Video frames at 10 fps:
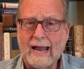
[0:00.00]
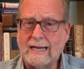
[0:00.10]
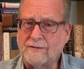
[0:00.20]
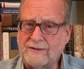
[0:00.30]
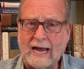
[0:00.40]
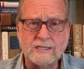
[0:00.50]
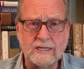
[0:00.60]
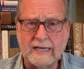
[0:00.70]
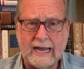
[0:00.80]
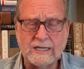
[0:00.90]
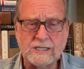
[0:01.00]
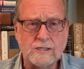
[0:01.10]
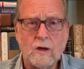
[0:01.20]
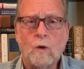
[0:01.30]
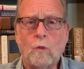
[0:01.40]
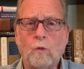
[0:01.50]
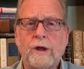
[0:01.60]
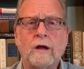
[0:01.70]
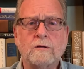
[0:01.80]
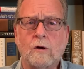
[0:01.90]
And if that's the case,
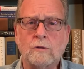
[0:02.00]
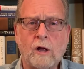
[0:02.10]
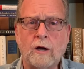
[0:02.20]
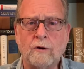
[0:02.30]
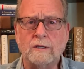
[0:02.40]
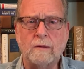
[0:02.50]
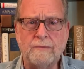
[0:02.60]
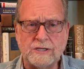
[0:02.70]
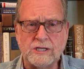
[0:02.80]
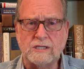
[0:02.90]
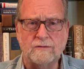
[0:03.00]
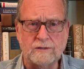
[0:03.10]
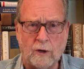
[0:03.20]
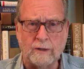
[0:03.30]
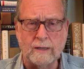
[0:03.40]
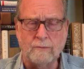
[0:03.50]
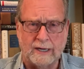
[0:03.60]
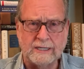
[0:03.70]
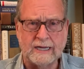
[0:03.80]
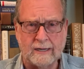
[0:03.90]
we are no longer in the business of loaning
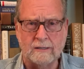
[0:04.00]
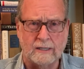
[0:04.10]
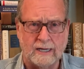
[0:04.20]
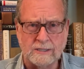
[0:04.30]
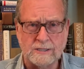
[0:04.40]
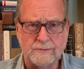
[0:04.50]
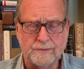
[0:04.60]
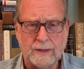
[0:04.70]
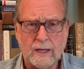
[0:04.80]
money to airlines.